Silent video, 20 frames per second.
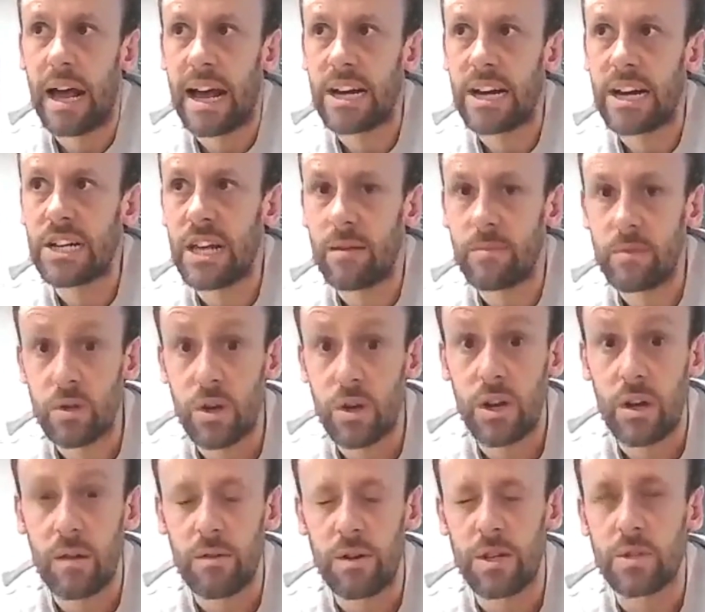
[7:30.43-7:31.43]
actually I'm
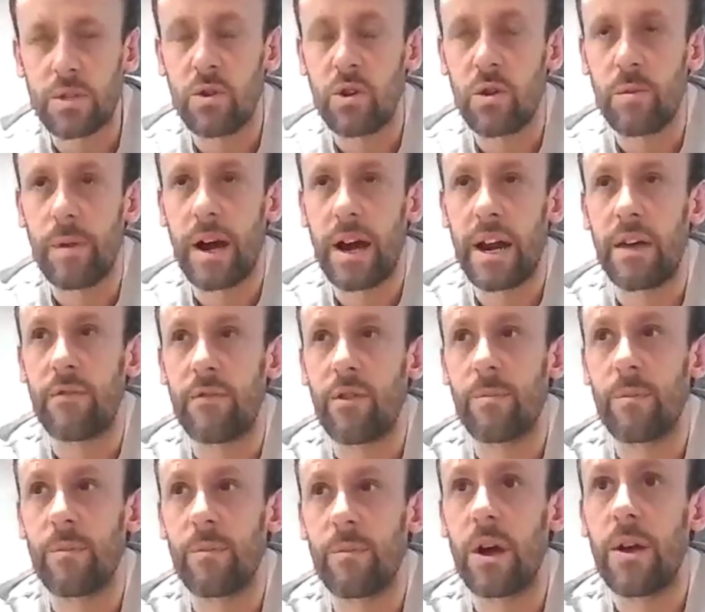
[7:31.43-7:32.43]
going to talk about it
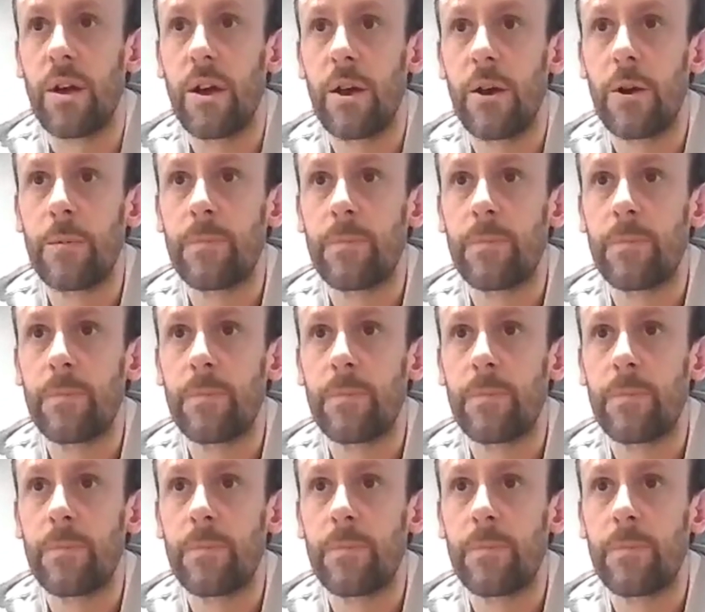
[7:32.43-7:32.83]
from a